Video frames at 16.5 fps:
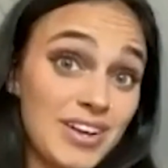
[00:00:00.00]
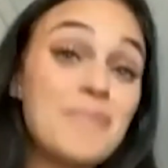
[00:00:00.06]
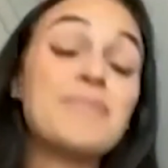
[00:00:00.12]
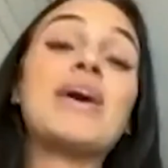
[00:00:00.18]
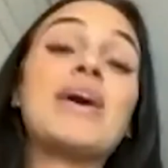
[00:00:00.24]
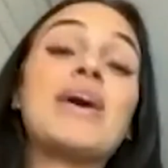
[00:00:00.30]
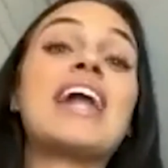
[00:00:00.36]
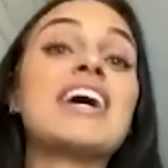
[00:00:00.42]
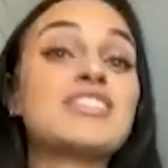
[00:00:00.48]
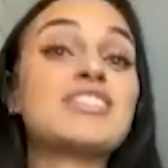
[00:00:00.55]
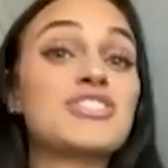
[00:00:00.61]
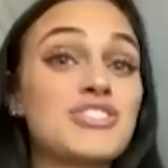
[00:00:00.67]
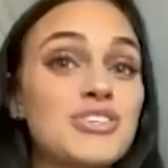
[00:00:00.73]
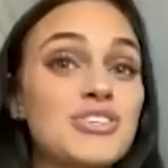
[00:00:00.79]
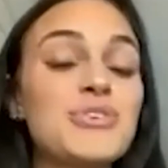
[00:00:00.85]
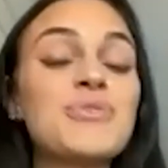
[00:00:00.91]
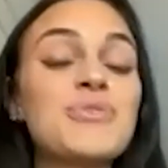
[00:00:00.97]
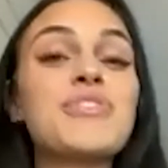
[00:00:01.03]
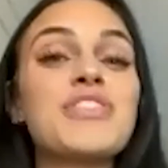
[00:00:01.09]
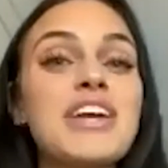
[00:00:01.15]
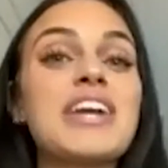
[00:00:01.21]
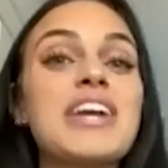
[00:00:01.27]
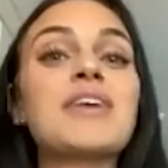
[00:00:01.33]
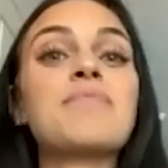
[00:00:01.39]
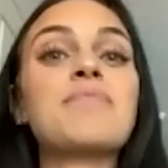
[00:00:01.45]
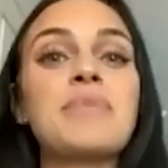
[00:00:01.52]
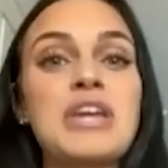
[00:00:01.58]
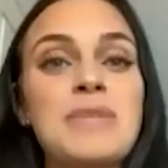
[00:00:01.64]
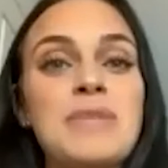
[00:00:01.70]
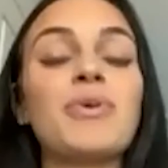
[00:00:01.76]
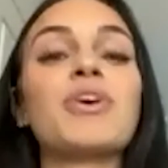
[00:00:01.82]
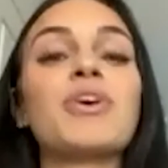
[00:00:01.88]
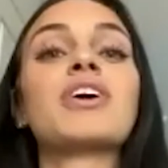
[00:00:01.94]
but I do think
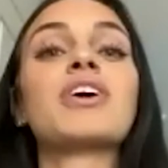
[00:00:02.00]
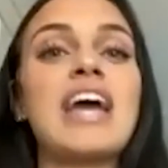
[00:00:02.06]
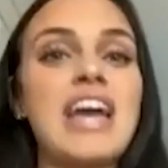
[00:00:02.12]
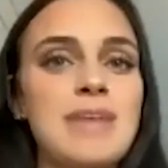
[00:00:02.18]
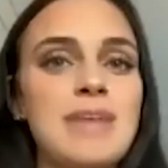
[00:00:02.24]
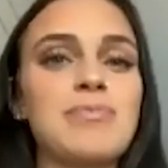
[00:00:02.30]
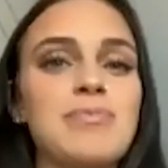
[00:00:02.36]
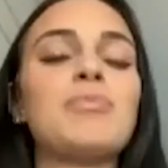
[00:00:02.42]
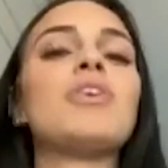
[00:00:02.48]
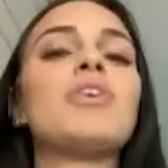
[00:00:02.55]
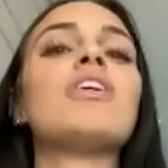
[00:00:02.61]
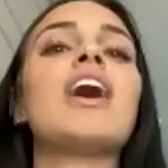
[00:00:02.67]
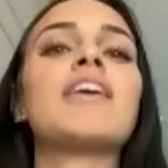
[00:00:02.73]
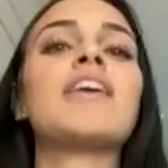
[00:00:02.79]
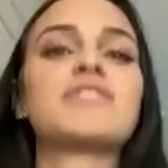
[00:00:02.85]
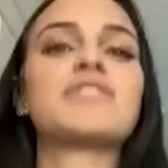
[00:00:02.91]
people are capable of